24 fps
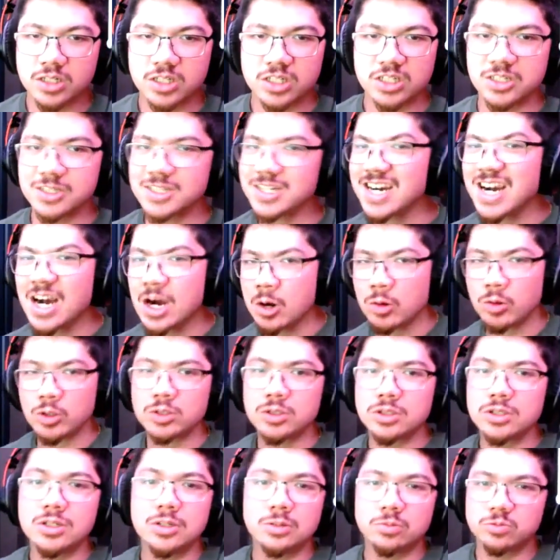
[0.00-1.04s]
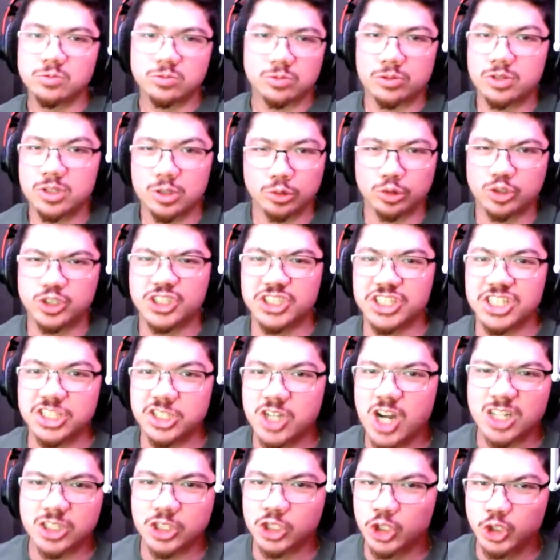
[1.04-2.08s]
Ow! Little shit's got
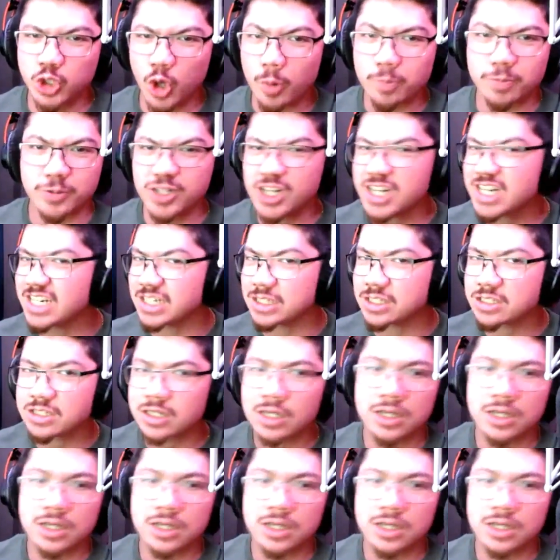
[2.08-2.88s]
sharp teeth!